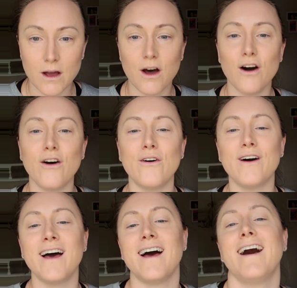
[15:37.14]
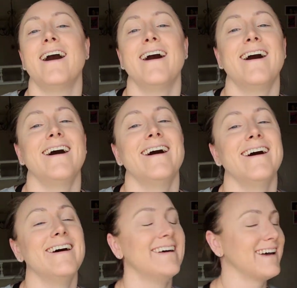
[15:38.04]
oh,
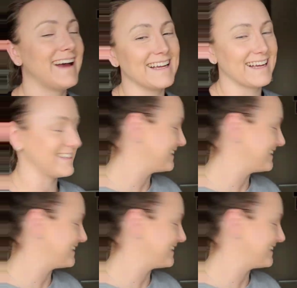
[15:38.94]
I get it